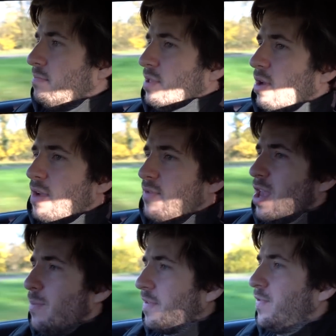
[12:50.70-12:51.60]
So I don't really
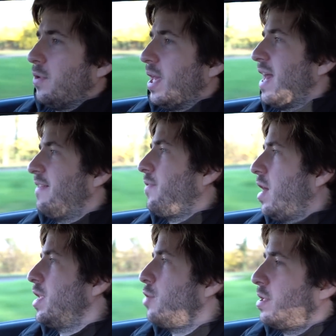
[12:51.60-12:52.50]
know how much fuel I have.
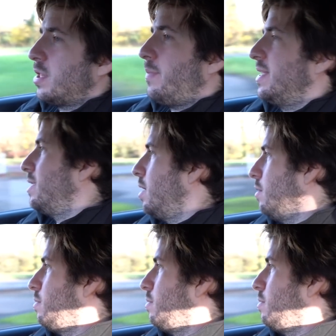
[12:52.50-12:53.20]
I know there's some in it though,